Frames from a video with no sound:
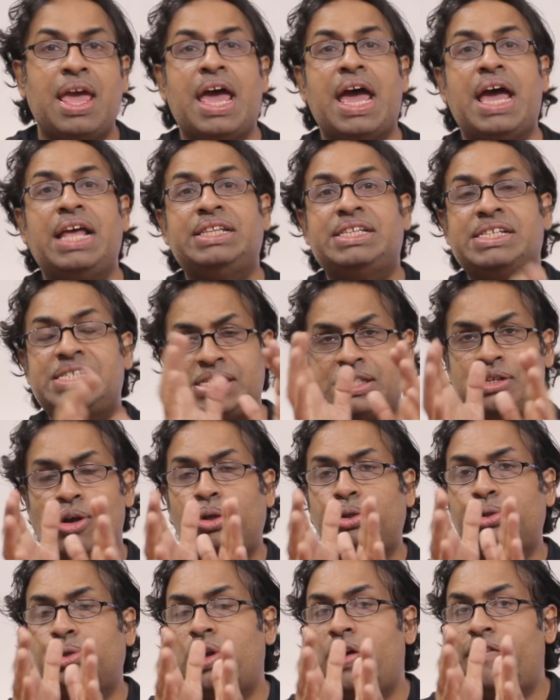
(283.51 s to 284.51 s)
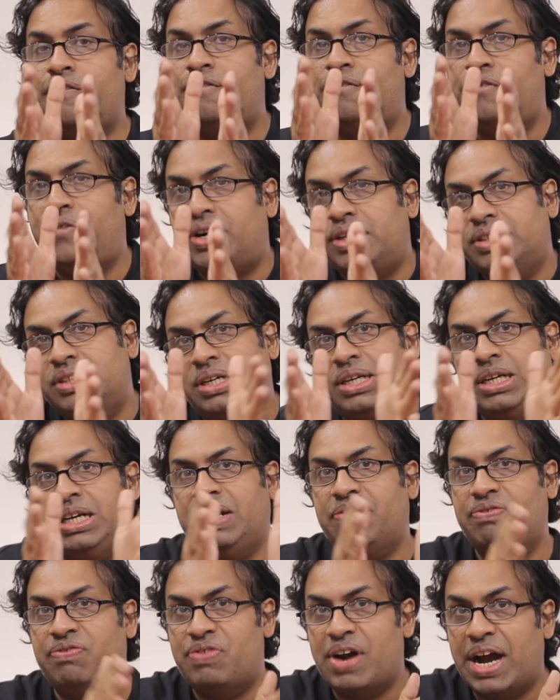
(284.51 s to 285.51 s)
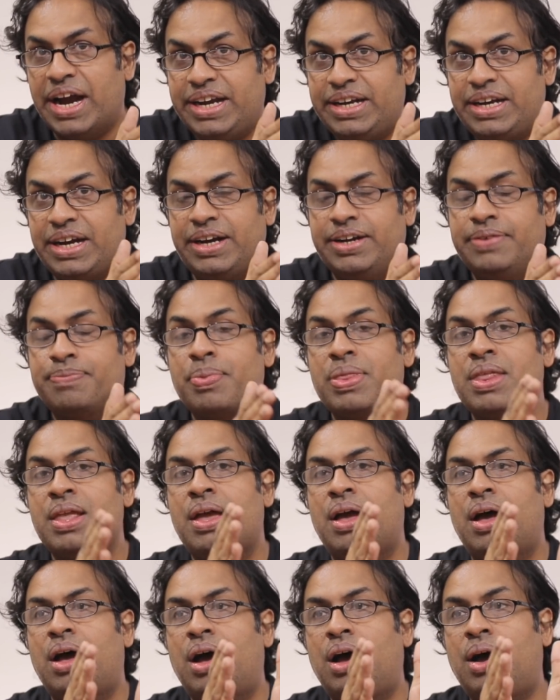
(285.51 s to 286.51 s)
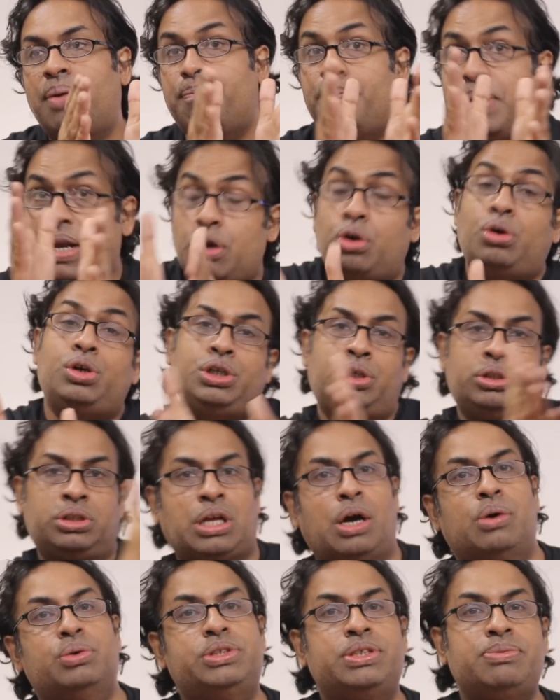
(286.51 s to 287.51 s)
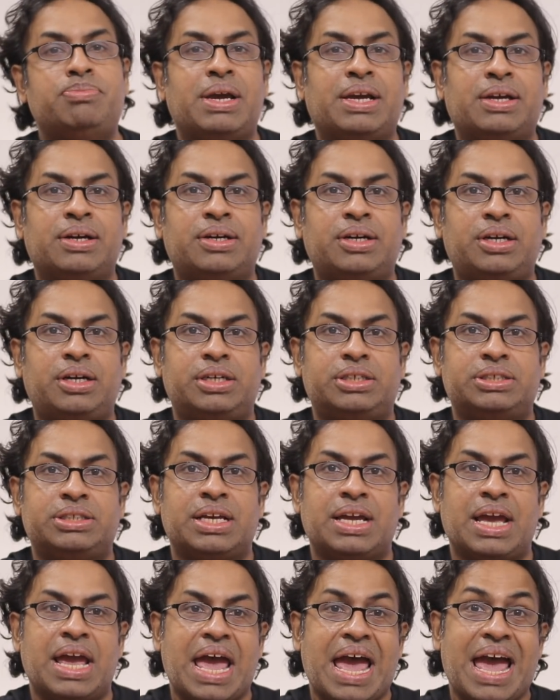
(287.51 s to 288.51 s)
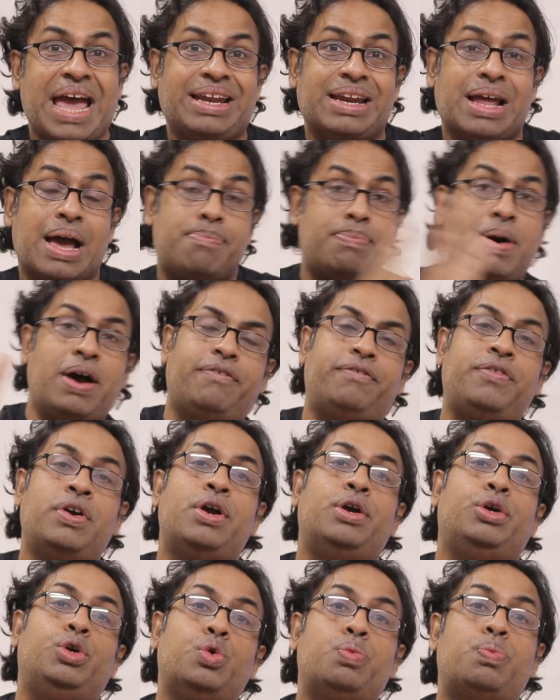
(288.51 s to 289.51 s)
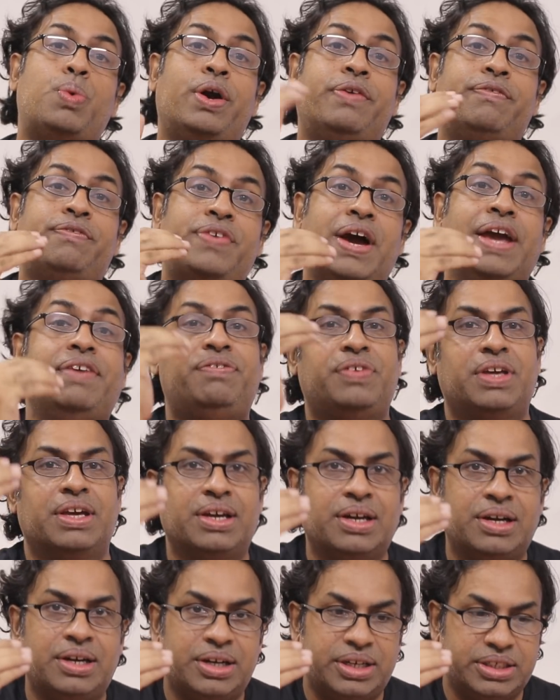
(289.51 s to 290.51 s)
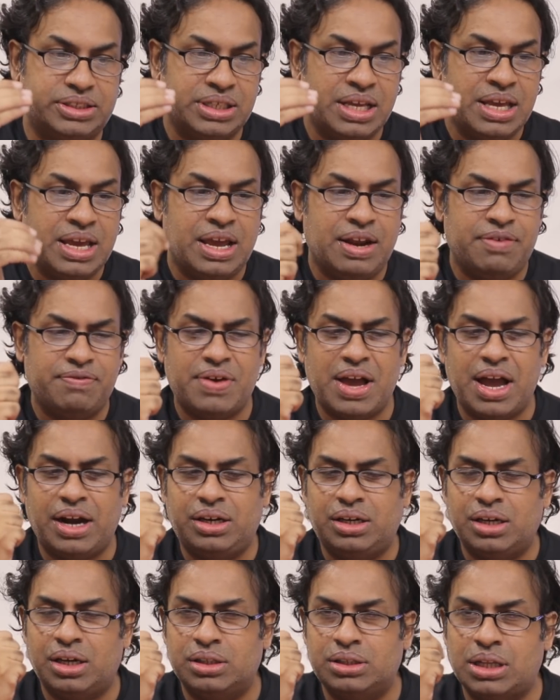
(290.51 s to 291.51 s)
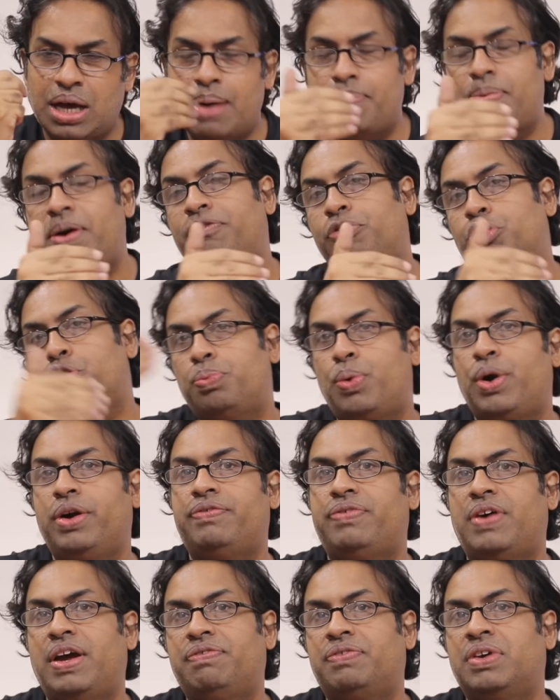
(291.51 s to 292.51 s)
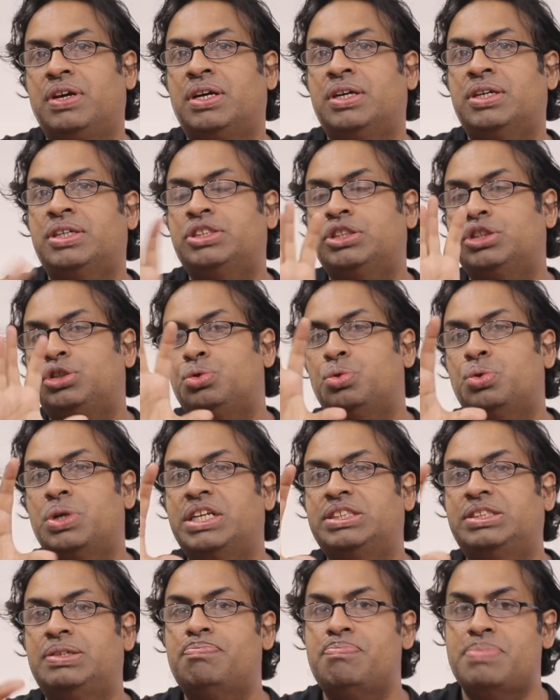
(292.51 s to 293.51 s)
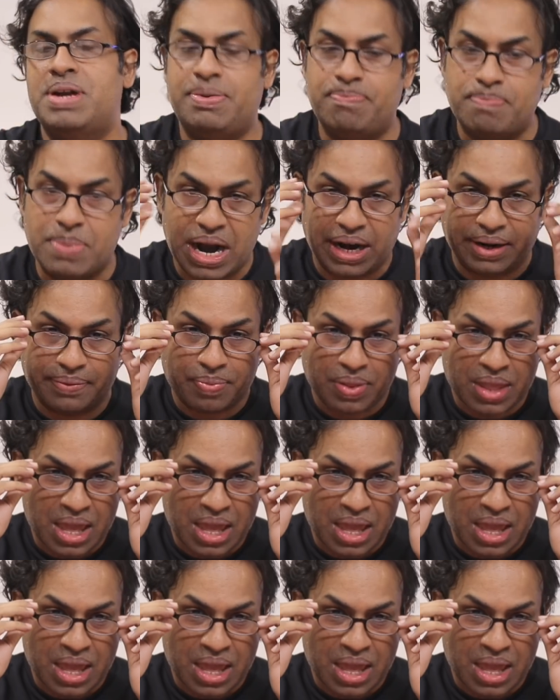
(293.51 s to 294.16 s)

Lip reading: And this is also now further divided below 1000 megahertz and above 2.5 gigahertz. In fact, the above 2.5 gigahertz is known as the mid-band.